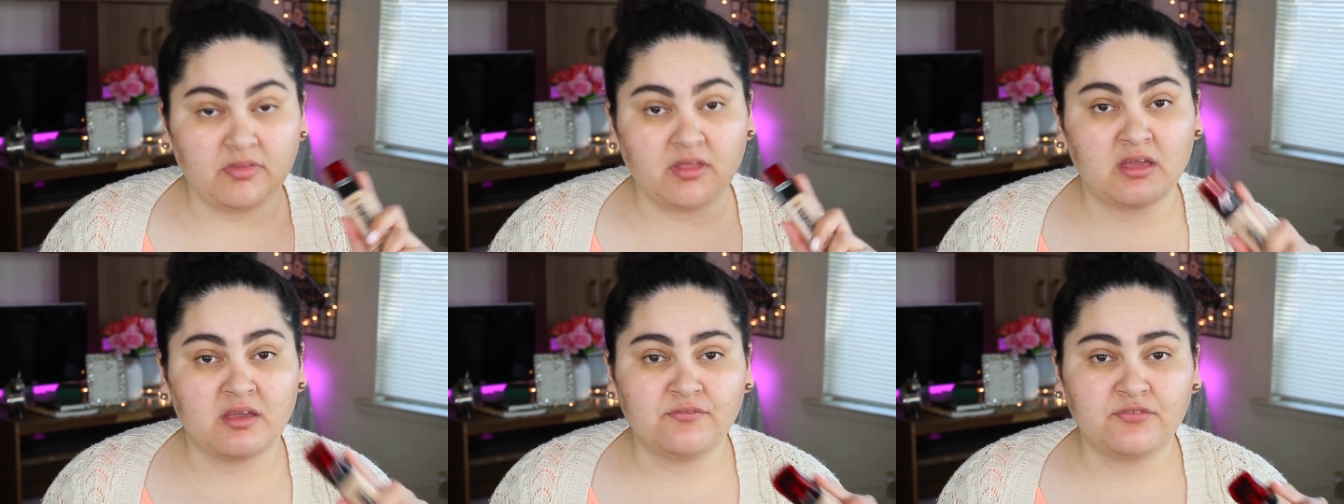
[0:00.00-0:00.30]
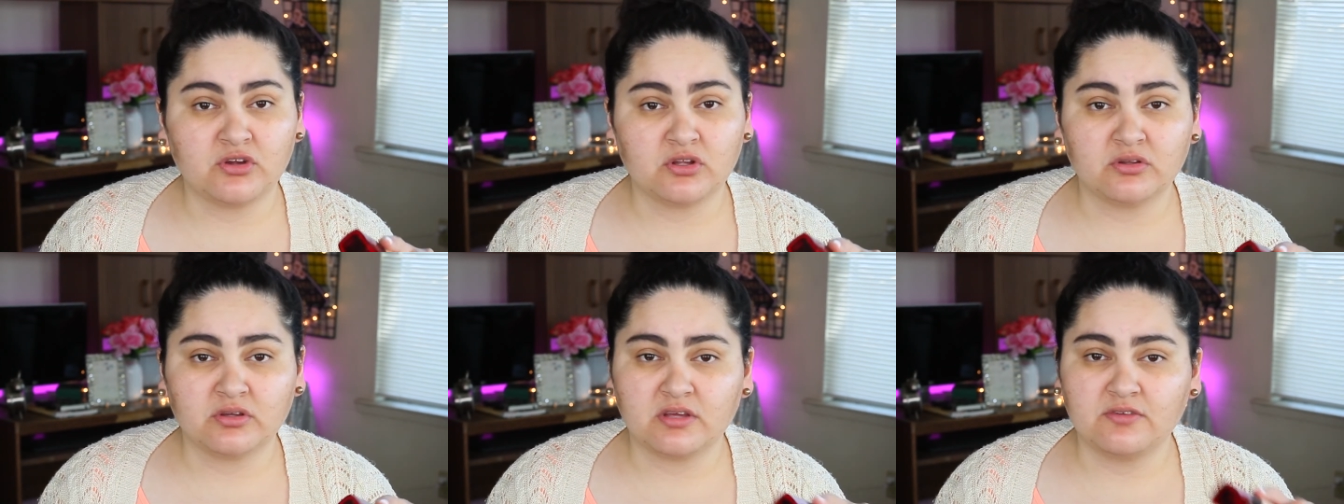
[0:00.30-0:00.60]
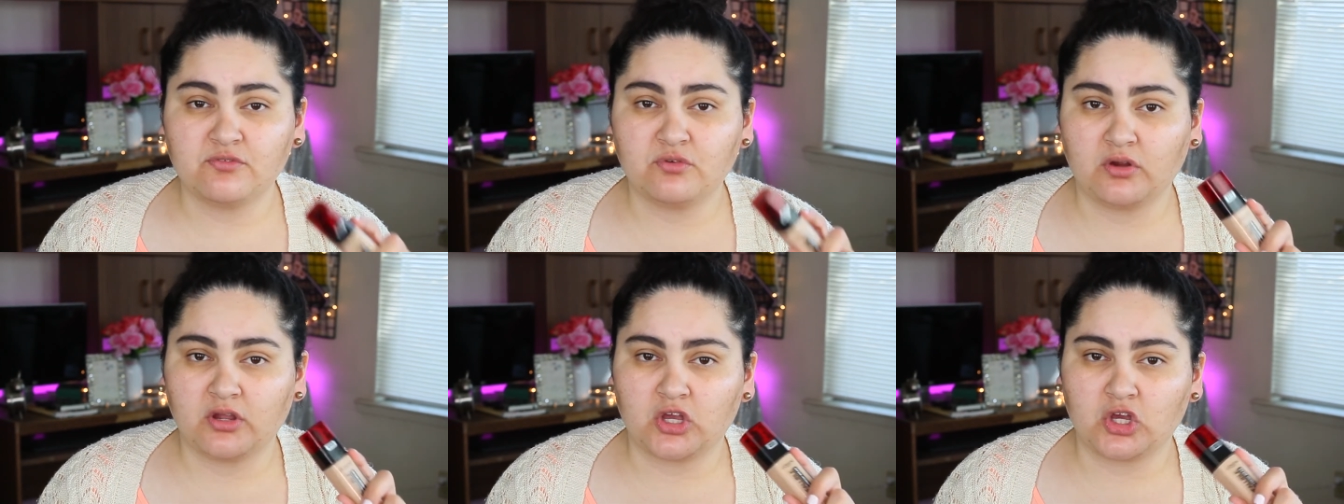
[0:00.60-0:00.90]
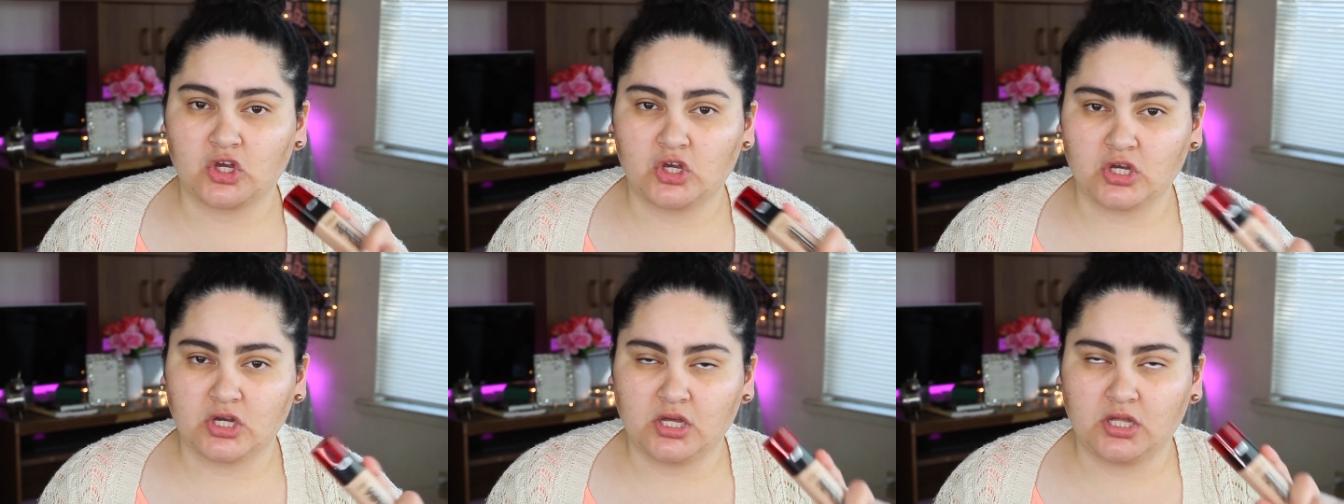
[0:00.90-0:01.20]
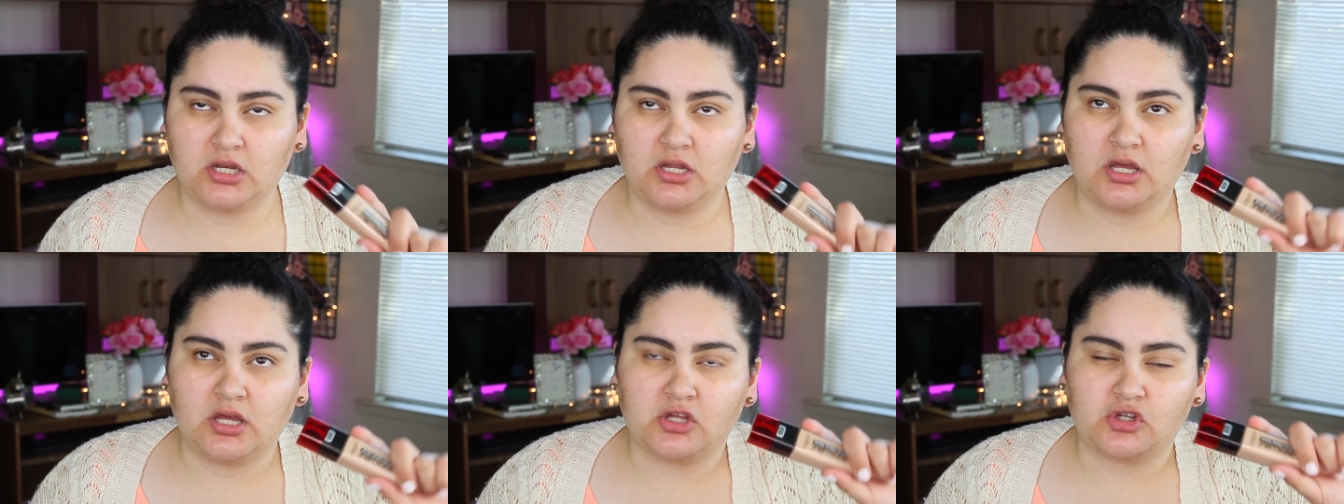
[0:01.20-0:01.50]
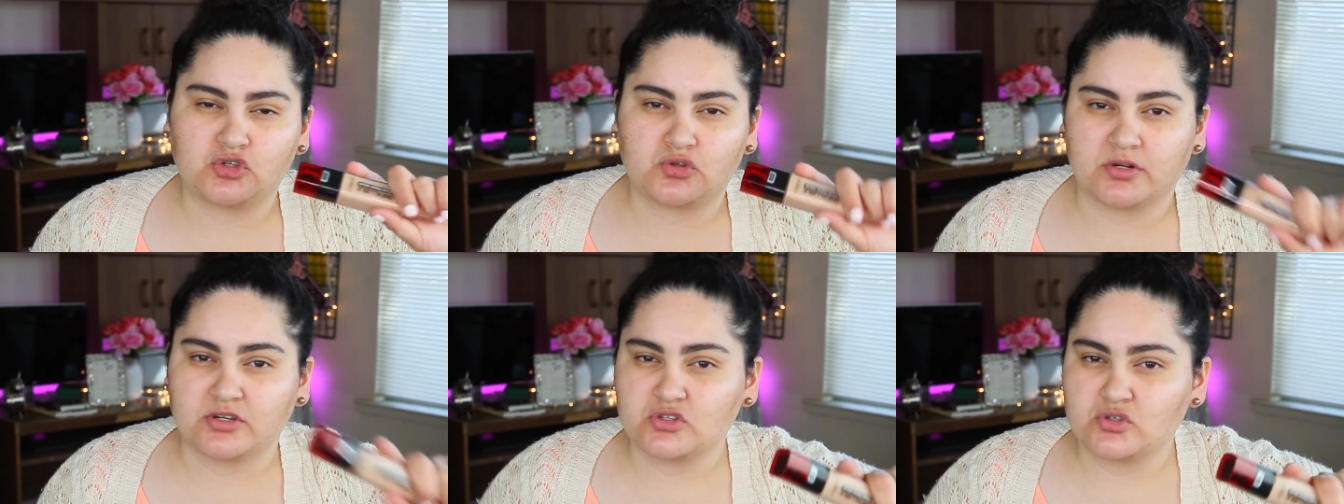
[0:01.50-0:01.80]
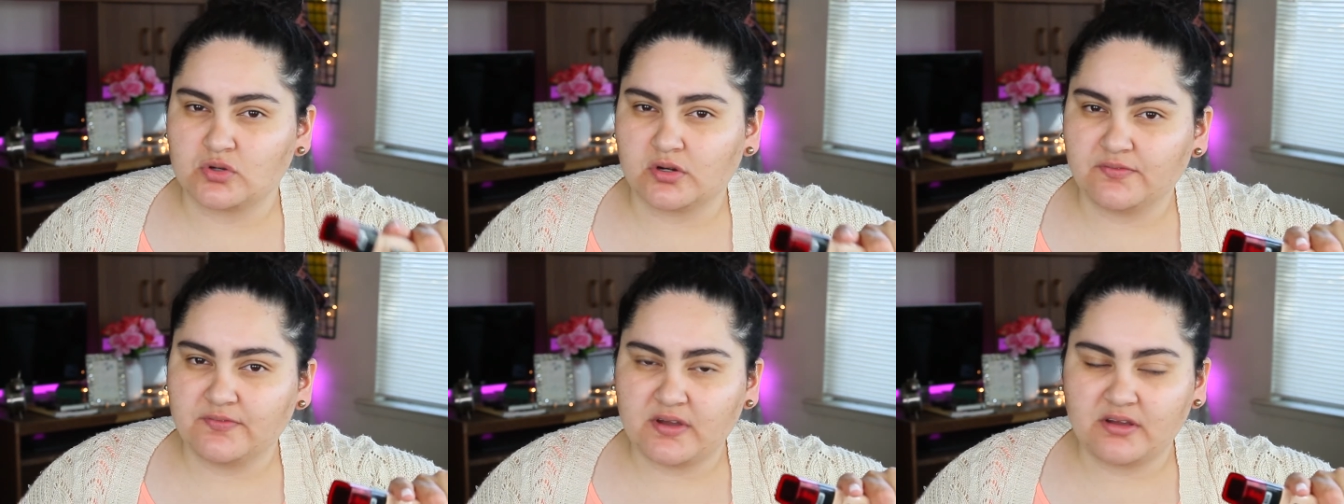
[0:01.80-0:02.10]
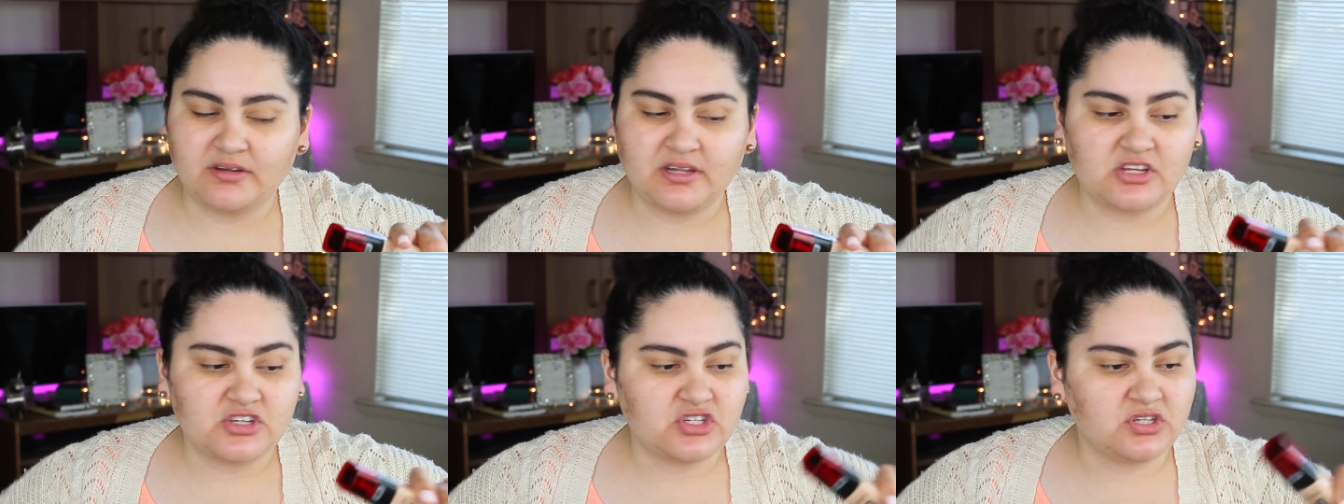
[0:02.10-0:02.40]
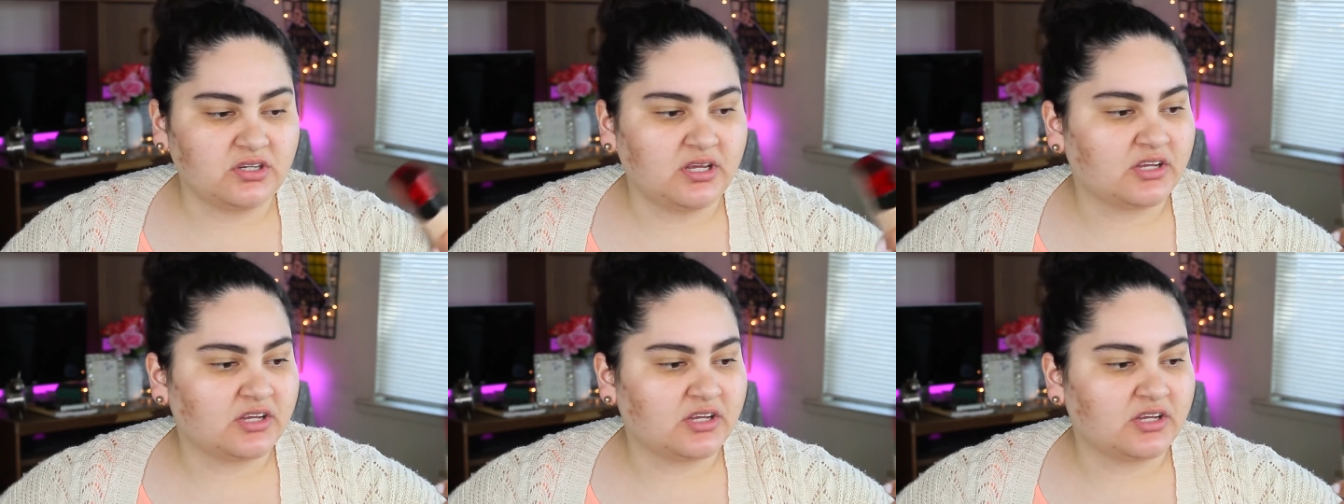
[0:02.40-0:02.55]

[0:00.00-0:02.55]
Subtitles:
If you're looking for a good drugstore foundation,